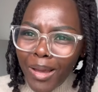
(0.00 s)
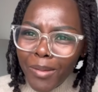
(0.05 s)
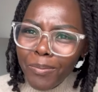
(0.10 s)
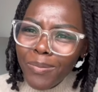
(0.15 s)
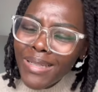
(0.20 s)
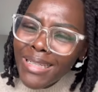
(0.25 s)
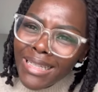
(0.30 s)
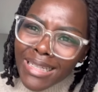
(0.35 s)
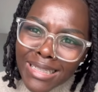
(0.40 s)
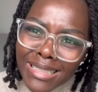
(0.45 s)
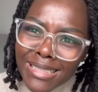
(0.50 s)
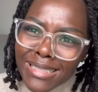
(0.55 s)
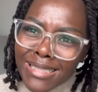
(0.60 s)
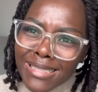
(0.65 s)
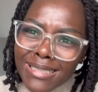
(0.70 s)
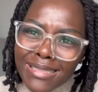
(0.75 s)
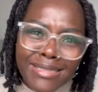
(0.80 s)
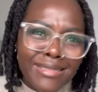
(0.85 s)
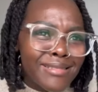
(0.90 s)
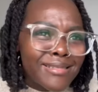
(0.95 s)

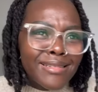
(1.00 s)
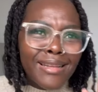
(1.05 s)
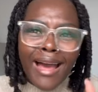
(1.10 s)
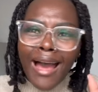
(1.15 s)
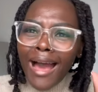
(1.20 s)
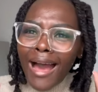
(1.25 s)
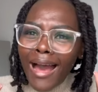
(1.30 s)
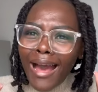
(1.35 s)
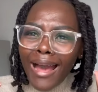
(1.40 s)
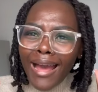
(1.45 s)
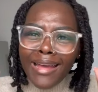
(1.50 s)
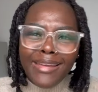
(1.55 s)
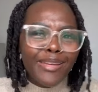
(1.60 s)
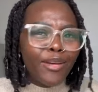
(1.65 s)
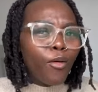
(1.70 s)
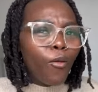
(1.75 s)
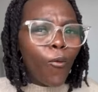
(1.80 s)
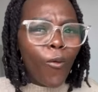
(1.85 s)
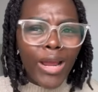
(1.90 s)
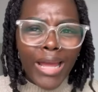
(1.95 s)
Please,
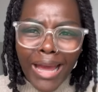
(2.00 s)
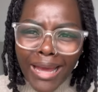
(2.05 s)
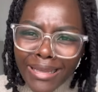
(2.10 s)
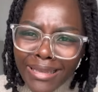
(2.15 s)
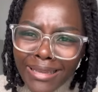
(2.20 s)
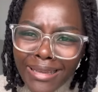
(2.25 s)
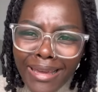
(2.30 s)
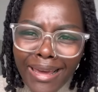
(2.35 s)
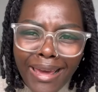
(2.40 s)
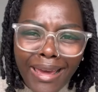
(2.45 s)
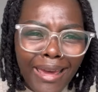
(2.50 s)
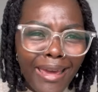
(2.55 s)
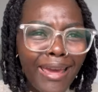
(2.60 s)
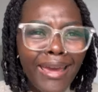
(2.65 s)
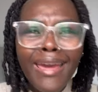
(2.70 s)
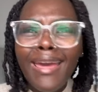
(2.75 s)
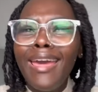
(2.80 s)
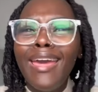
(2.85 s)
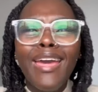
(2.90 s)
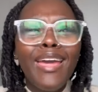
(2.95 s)
hi, we are
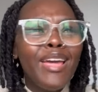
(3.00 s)
here,